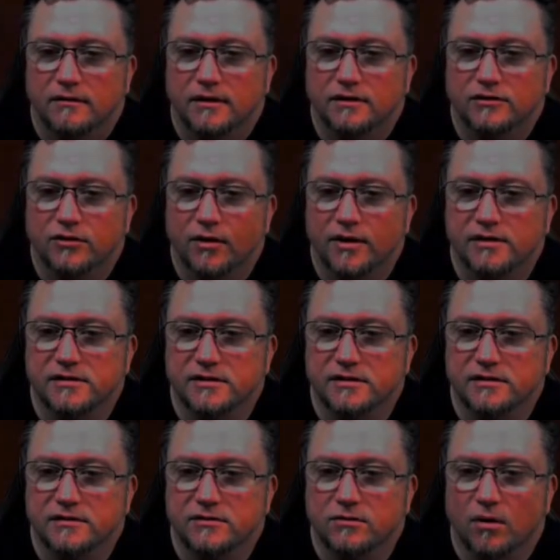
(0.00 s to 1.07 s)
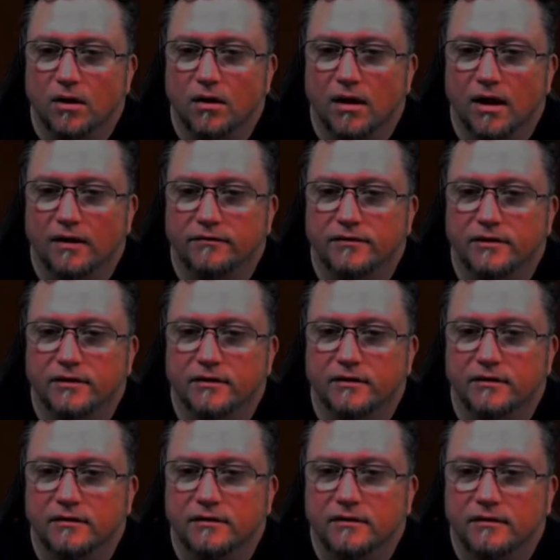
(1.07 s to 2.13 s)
that's crazy. So I'll have to.